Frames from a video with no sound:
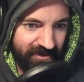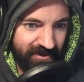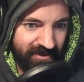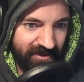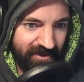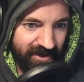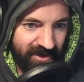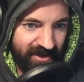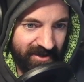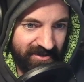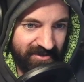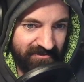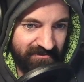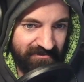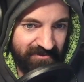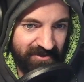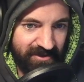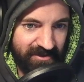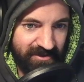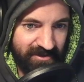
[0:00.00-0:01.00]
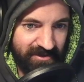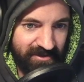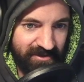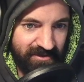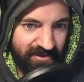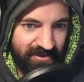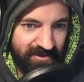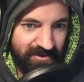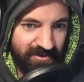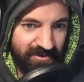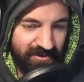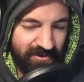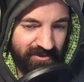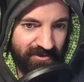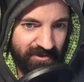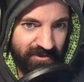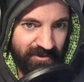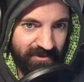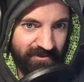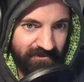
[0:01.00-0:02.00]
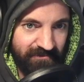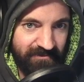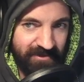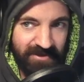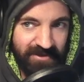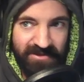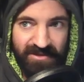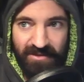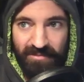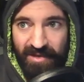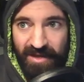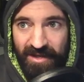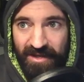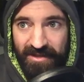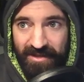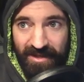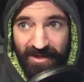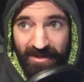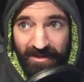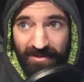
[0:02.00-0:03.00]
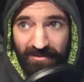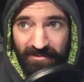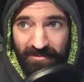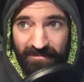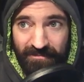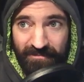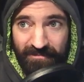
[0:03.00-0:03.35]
gas vent to vent it back out.